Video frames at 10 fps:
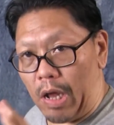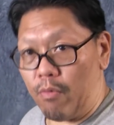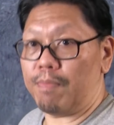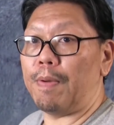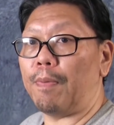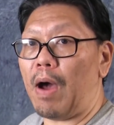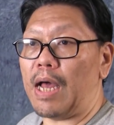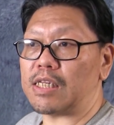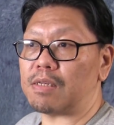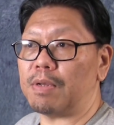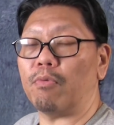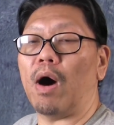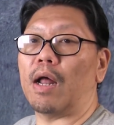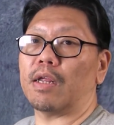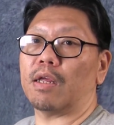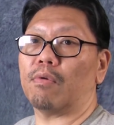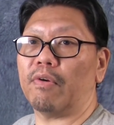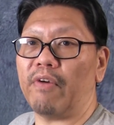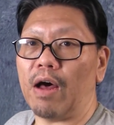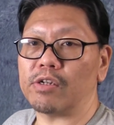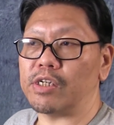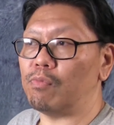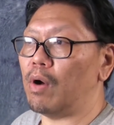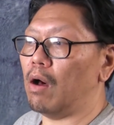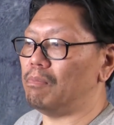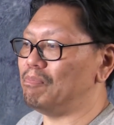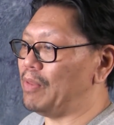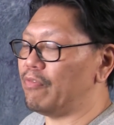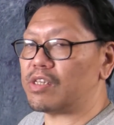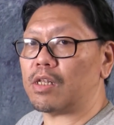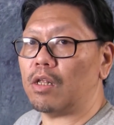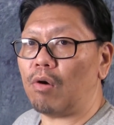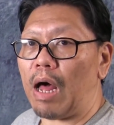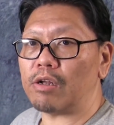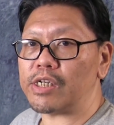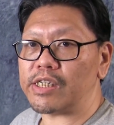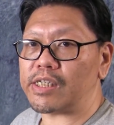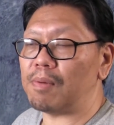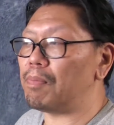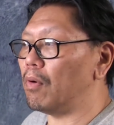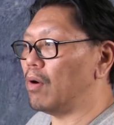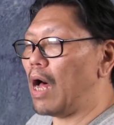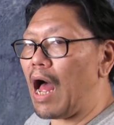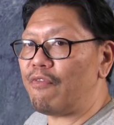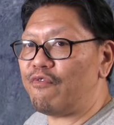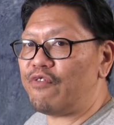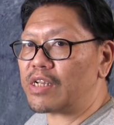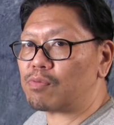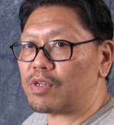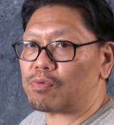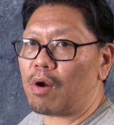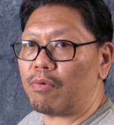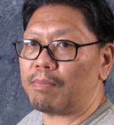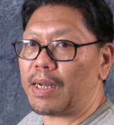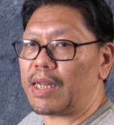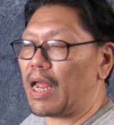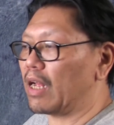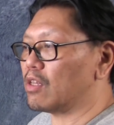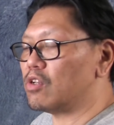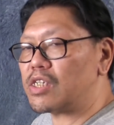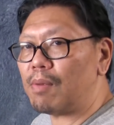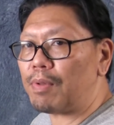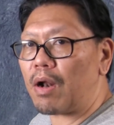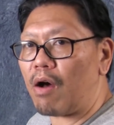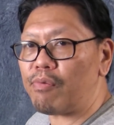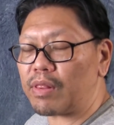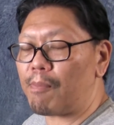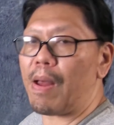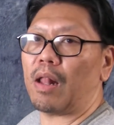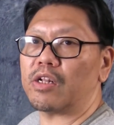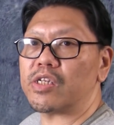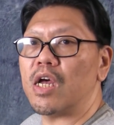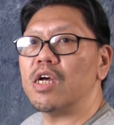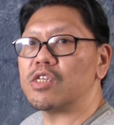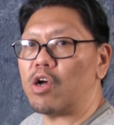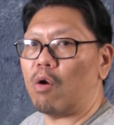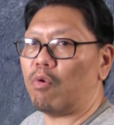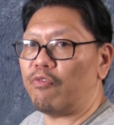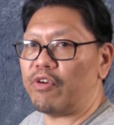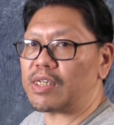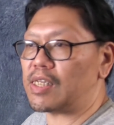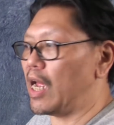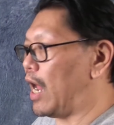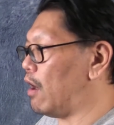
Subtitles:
Now, when people ask me, well, how do you get rid of algae? Well, if it's a little algae, simple. I fix what's wrong with my tank. There's something off with the balance, so I will fix that.